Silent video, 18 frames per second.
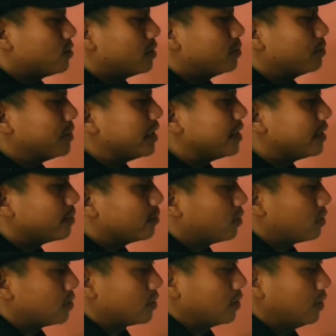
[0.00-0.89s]
on the medium
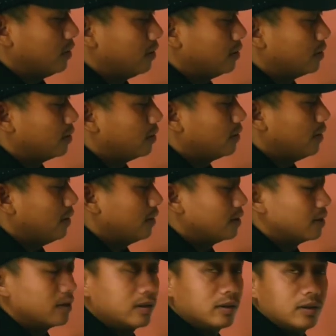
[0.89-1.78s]
also.
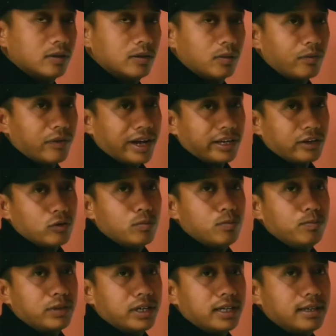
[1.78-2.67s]

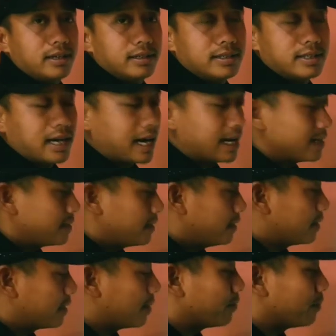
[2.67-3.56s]
Vacuum the charge
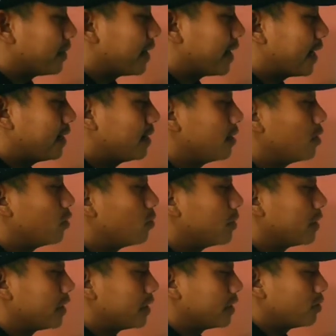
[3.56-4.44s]

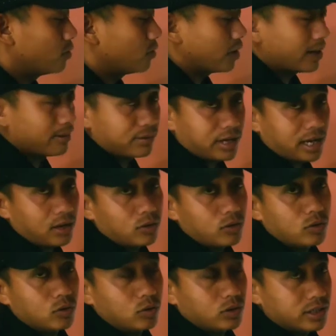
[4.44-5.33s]

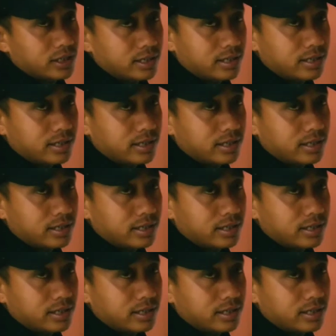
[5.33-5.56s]
epsilon naught.